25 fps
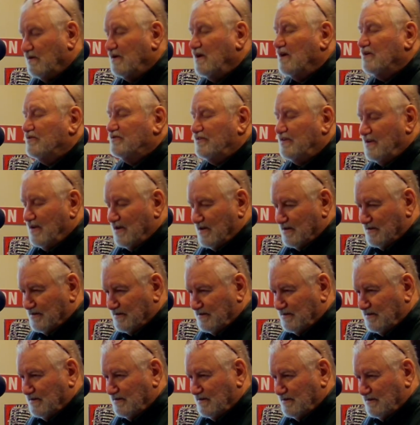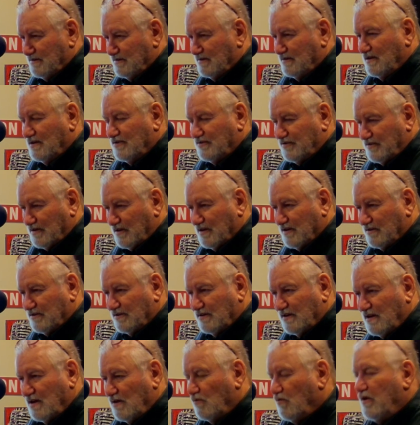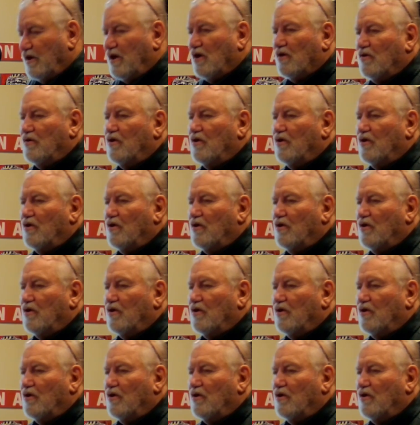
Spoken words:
Yes, it is. Yes, it is. We don't